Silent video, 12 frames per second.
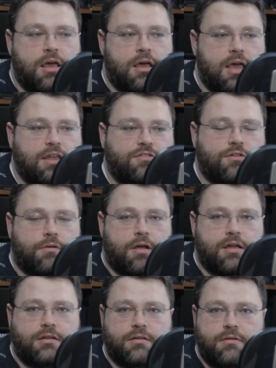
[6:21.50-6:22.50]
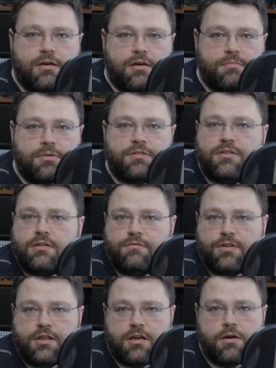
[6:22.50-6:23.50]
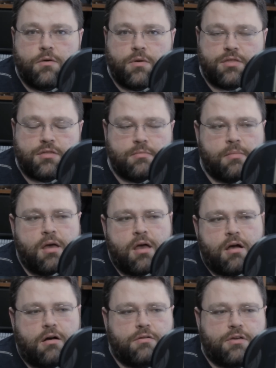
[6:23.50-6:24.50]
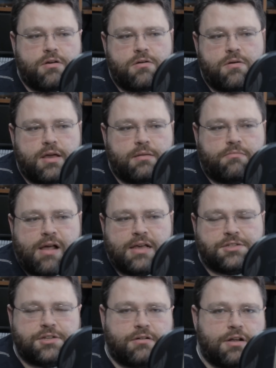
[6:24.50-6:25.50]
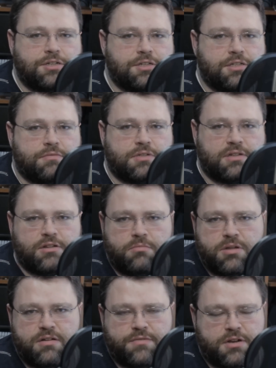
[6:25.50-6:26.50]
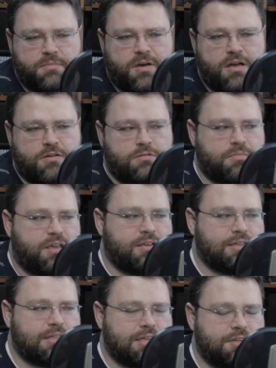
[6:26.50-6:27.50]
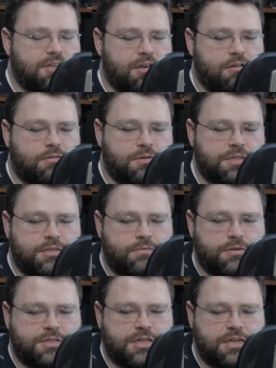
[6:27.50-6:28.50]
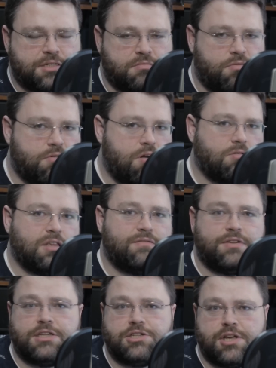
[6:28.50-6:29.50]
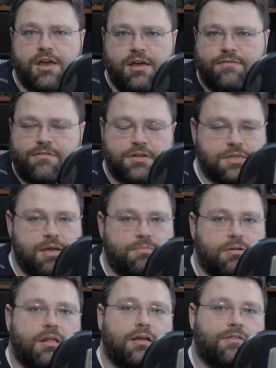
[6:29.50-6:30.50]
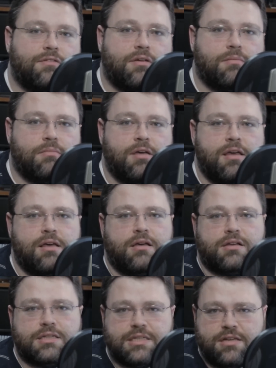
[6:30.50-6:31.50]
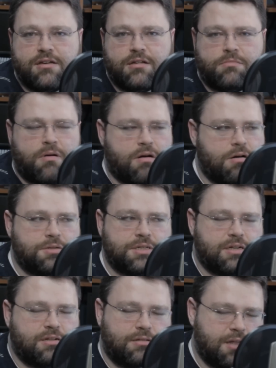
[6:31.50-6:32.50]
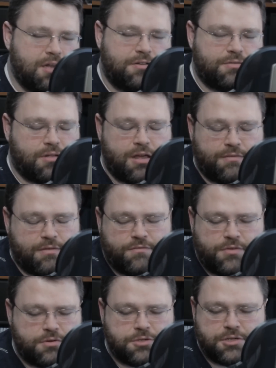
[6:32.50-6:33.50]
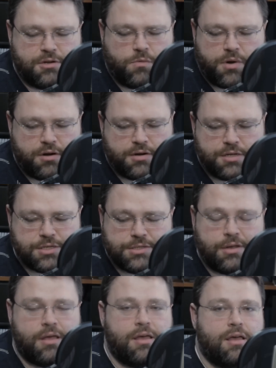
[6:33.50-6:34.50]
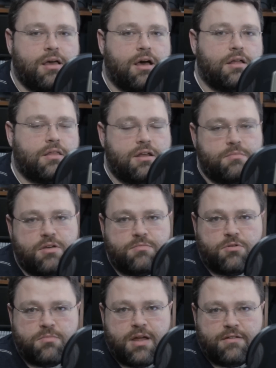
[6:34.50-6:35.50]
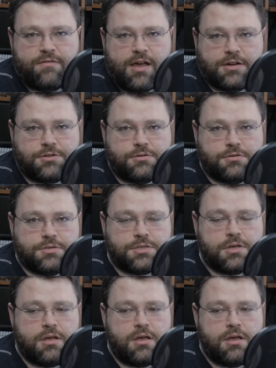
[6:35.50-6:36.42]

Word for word: integrate built-in video with them, although in past generations it was a little bit of a debacle because Intel would say support only VGA, for example, on some Xeon parts, and it led to a lot of confusion and weirdness. A lot of motherboard manufacturers